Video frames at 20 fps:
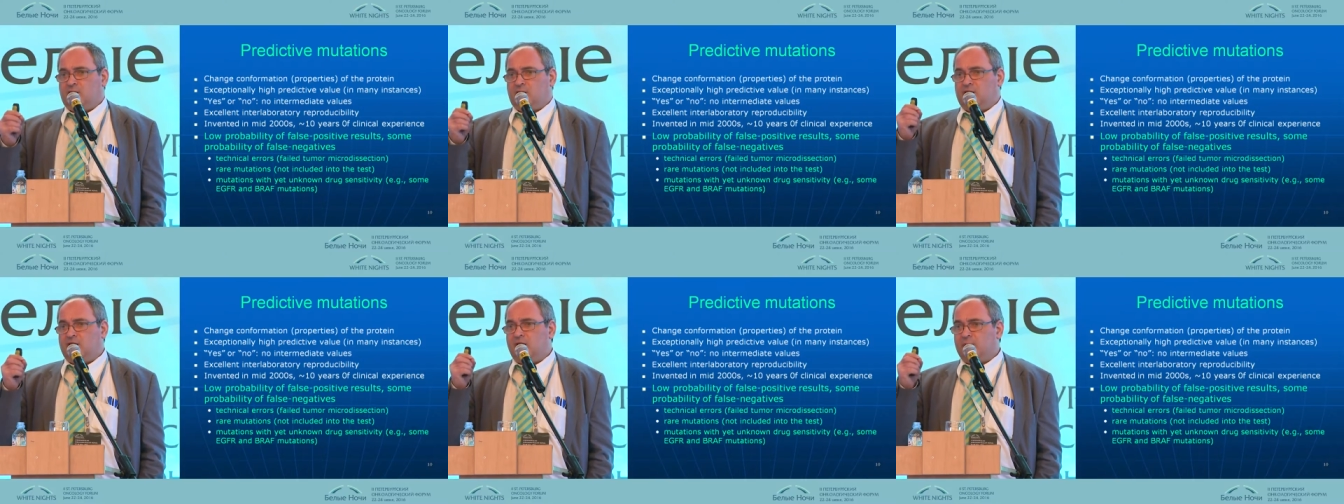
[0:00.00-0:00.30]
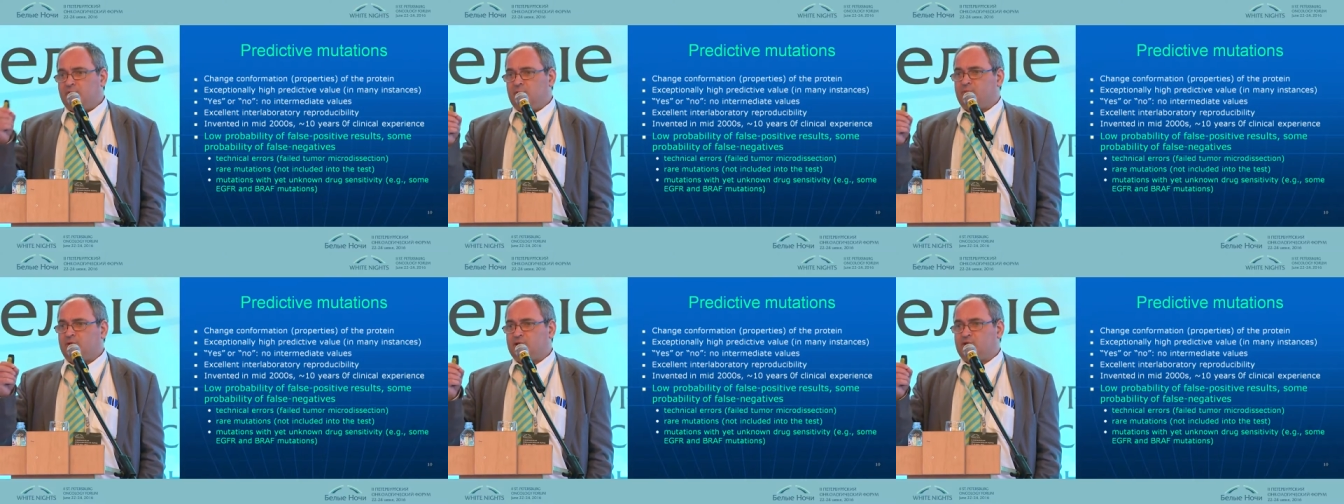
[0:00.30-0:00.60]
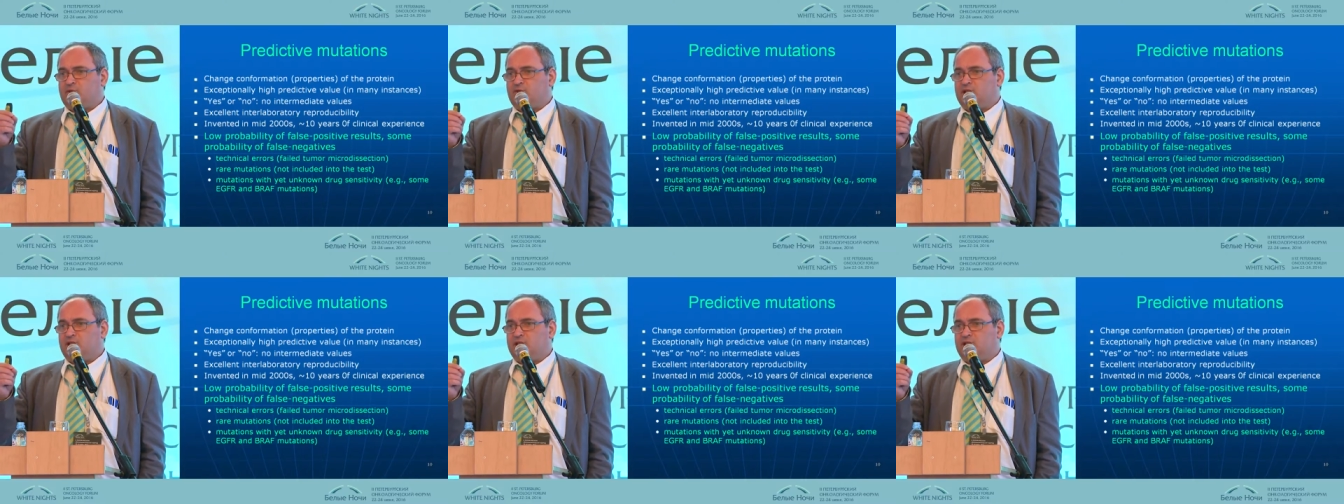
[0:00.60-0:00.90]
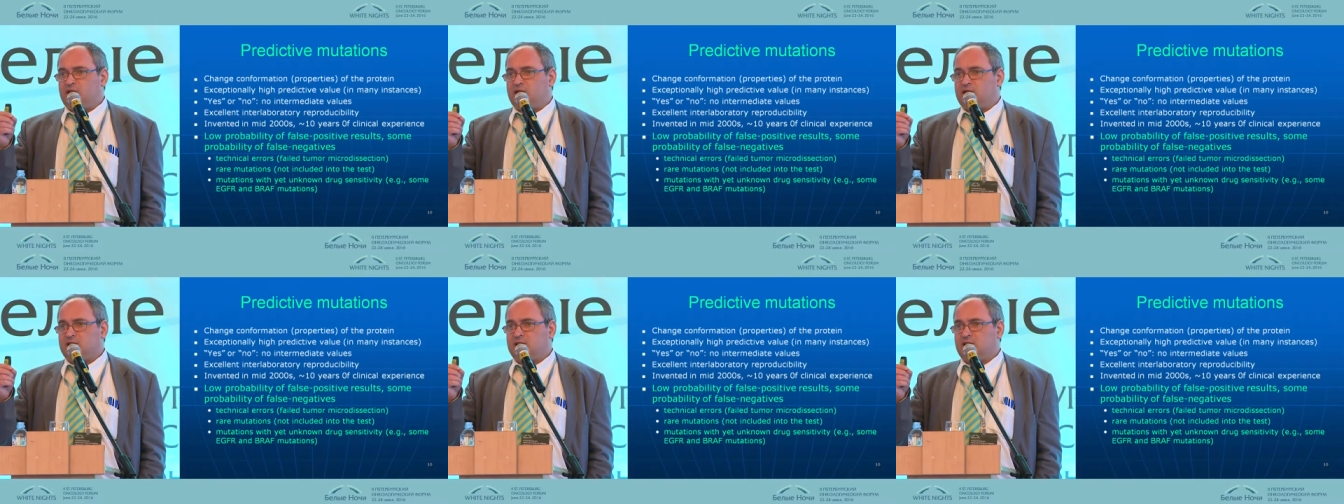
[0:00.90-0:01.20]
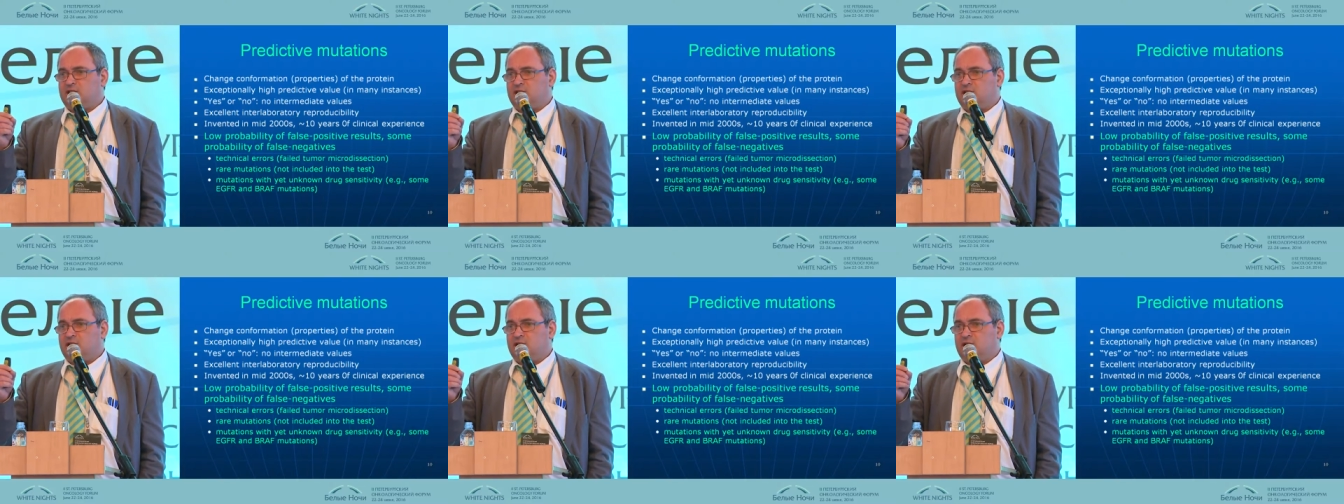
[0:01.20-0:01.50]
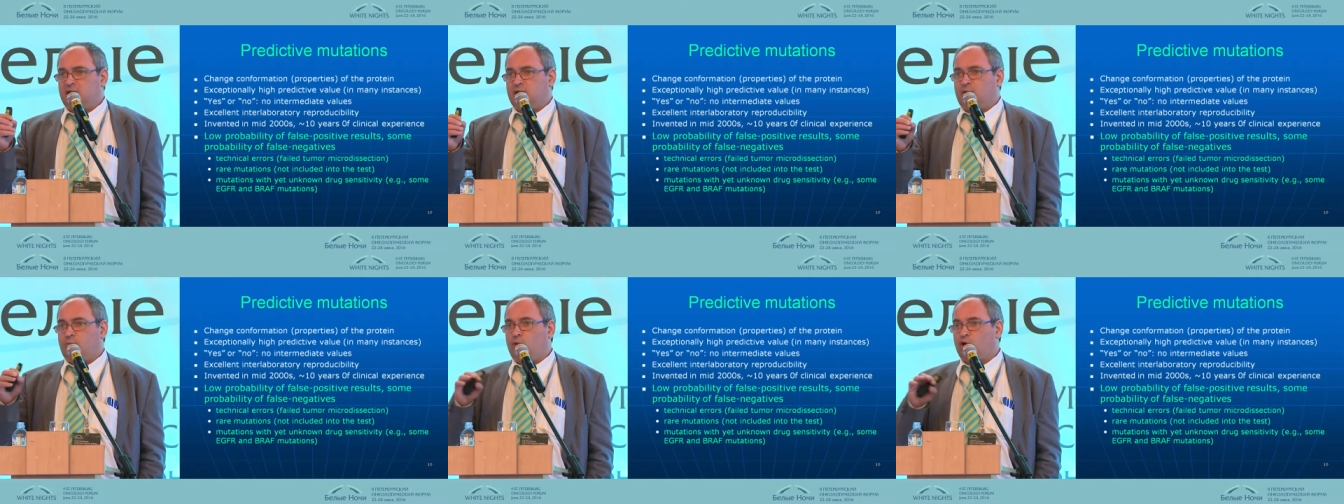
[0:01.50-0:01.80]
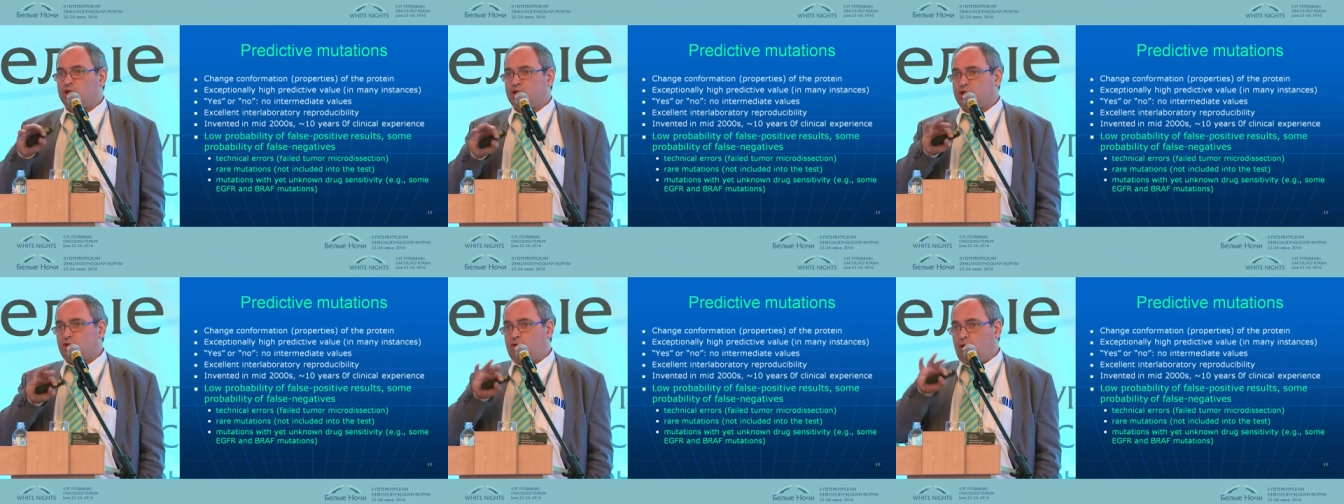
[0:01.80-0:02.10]
capable to detect
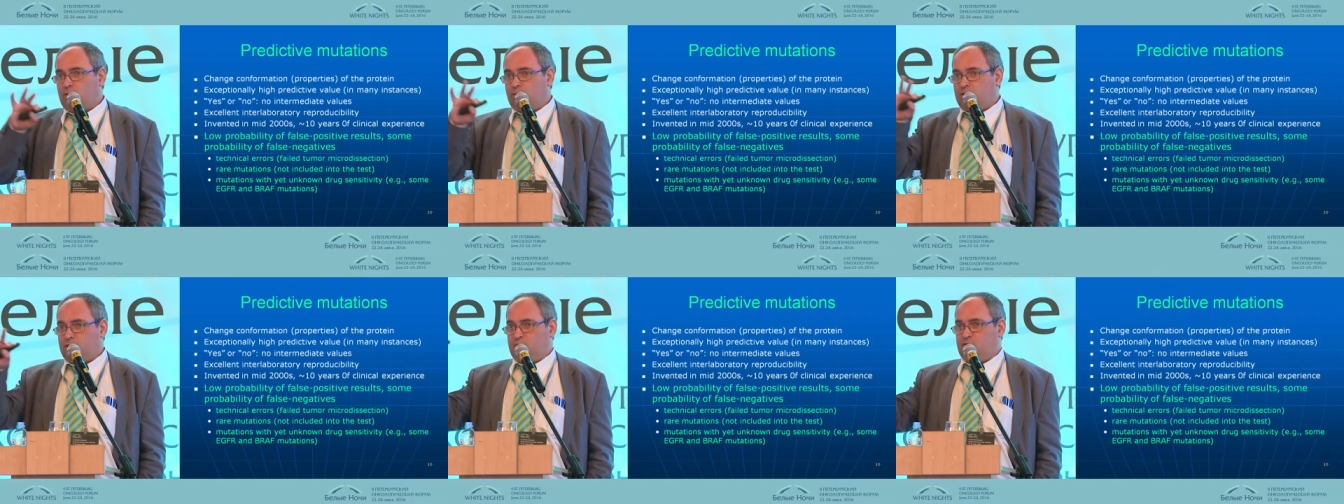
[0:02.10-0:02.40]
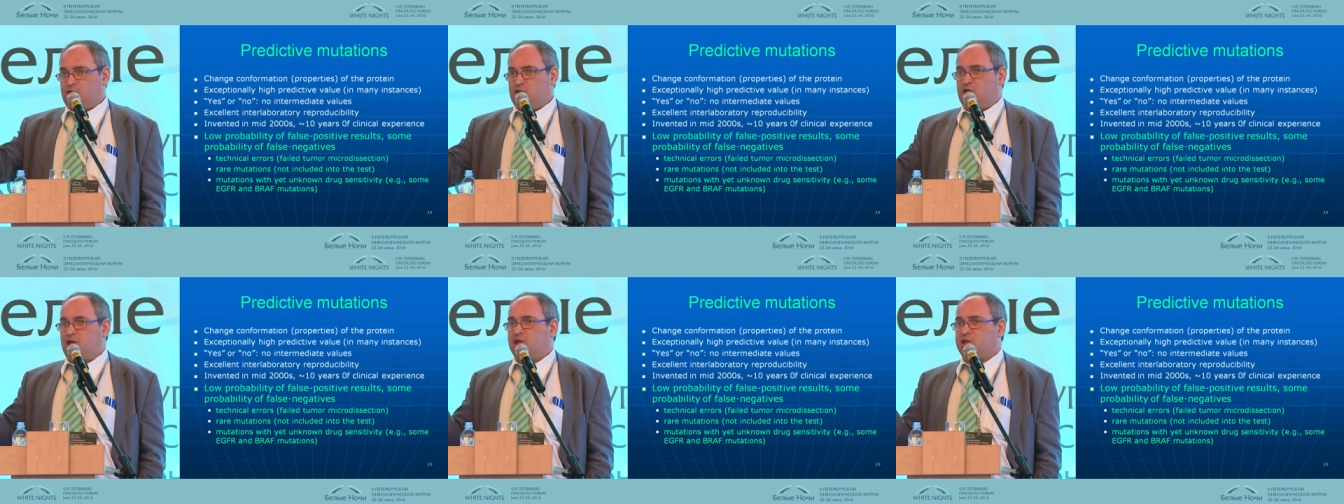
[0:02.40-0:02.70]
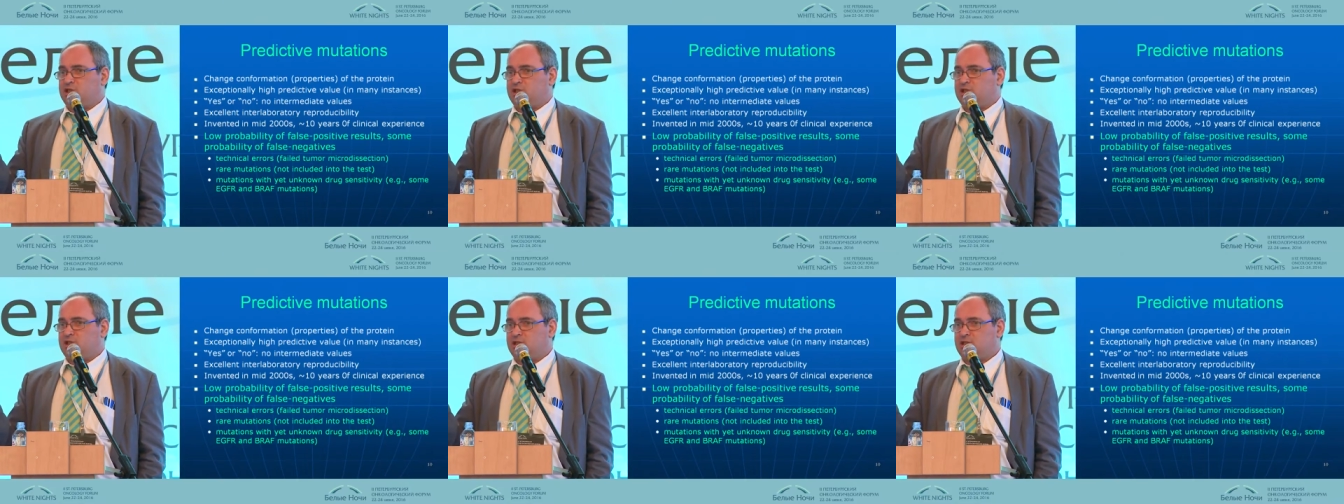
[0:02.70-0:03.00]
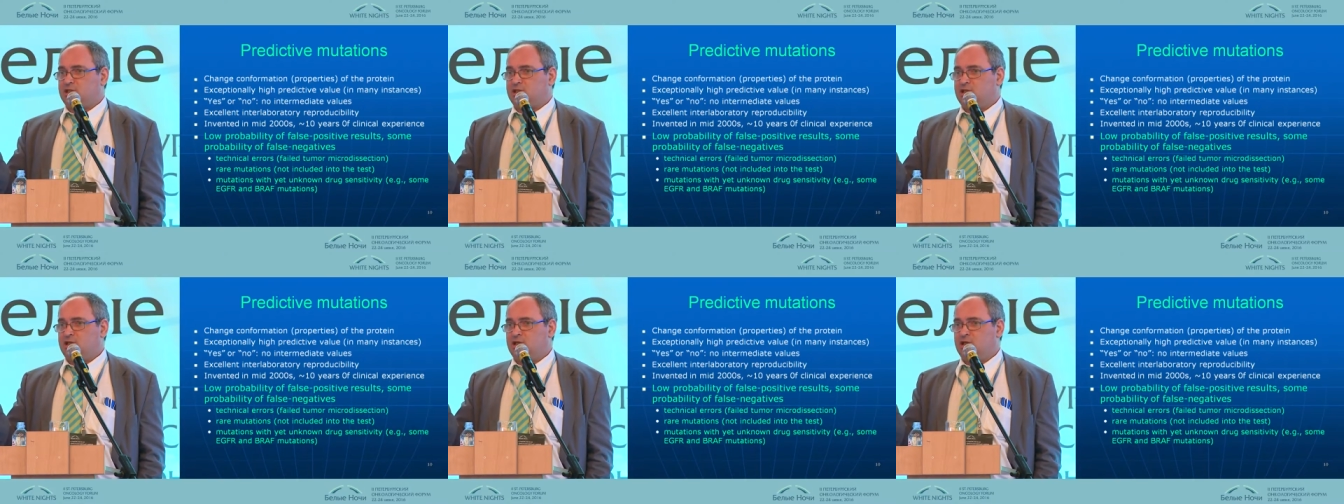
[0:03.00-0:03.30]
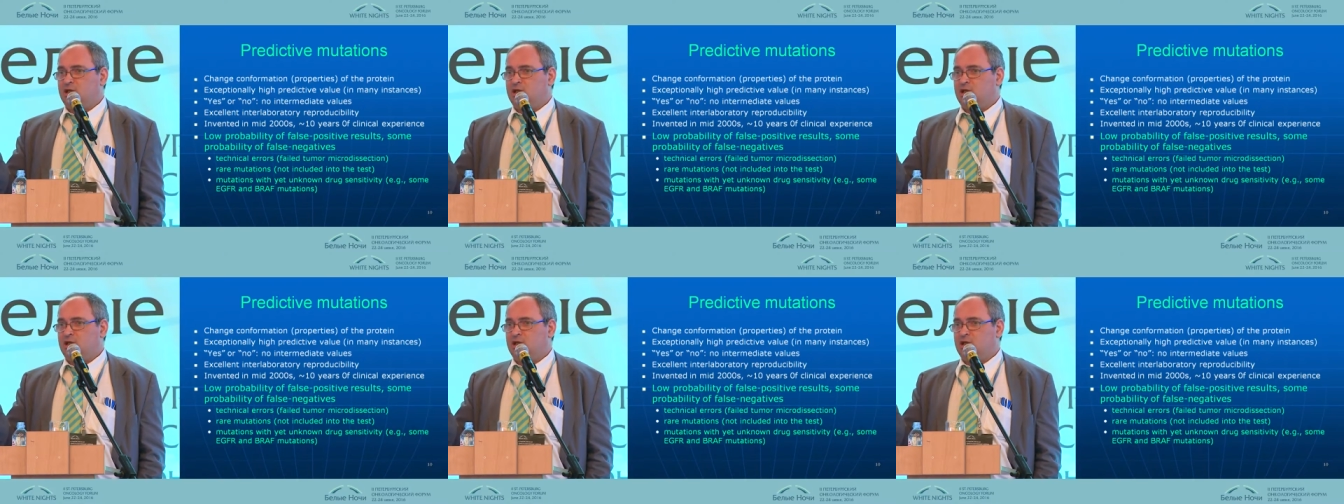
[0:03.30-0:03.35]
most common mutations,